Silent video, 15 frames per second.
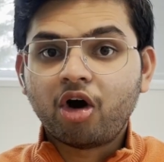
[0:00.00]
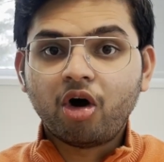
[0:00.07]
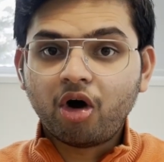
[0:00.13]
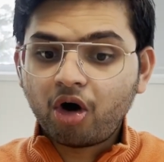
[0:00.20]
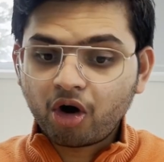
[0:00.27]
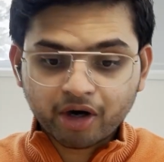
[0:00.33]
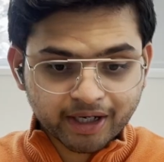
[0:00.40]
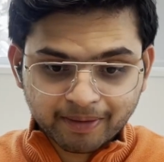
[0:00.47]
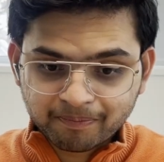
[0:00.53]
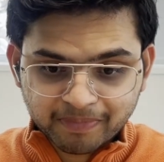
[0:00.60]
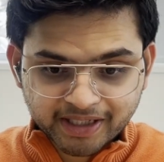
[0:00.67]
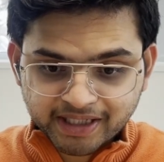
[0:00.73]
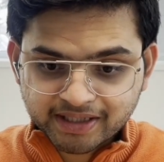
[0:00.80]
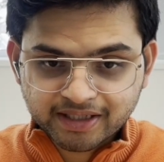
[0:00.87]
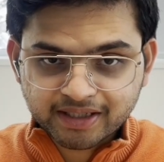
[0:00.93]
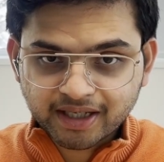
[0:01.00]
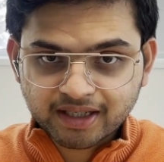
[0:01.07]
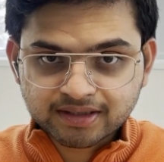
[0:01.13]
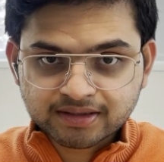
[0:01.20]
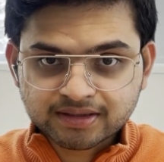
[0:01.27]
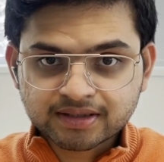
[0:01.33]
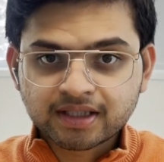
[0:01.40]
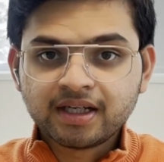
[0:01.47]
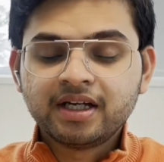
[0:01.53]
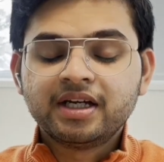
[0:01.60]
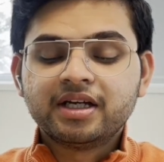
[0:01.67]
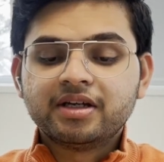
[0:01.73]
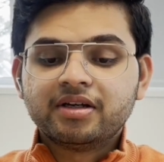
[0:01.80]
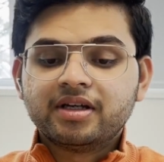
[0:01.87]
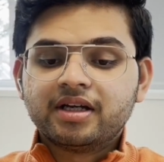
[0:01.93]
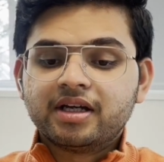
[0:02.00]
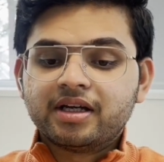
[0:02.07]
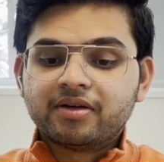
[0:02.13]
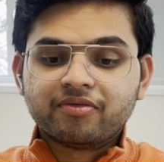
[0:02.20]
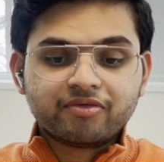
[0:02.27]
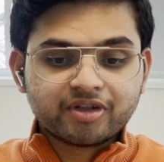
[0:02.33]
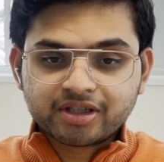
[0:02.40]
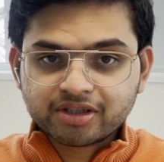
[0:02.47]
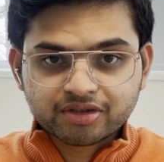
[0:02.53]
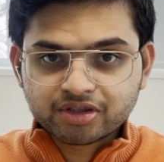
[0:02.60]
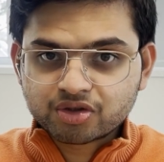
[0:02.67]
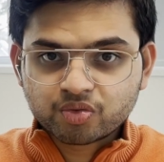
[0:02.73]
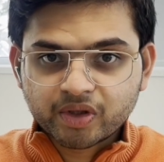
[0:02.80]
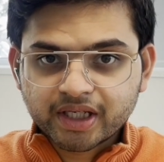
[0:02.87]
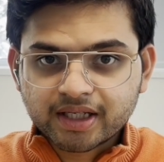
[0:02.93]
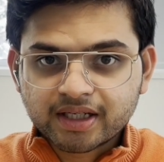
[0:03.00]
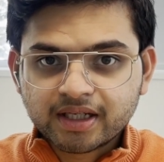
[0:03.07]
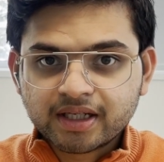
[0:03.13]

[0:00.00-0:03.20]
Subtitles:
or complete the tasks within this week?